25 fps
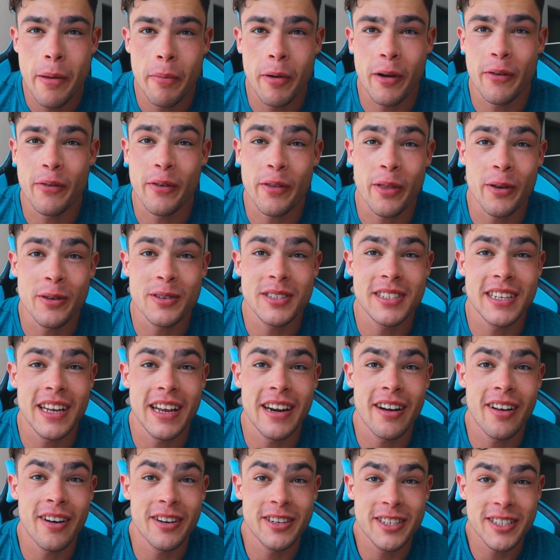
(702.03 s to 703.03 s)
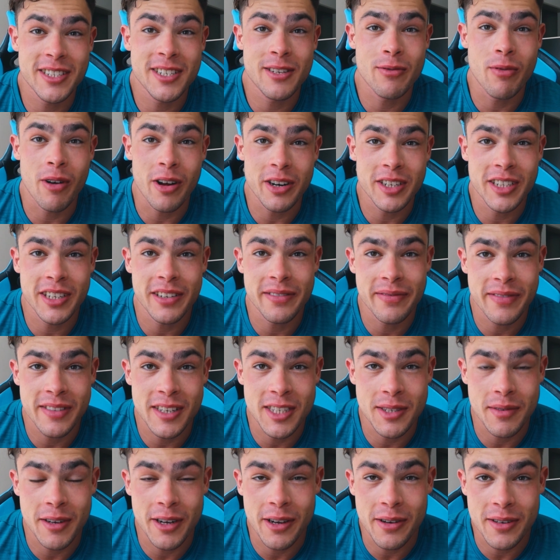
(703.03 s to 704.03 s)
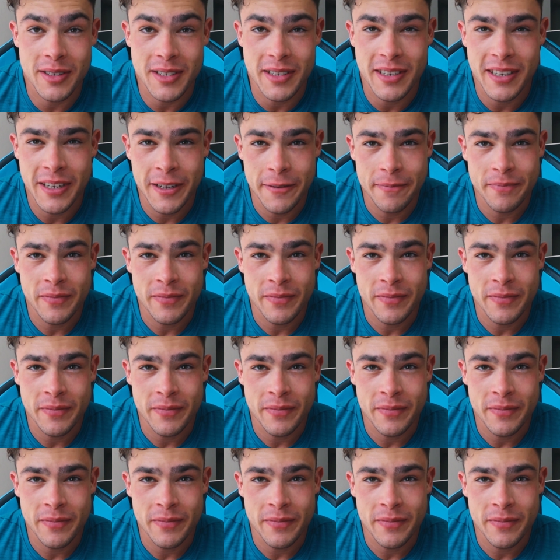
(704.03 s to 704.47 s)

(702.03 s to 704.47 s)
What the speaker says: But for those that are just watching these videos,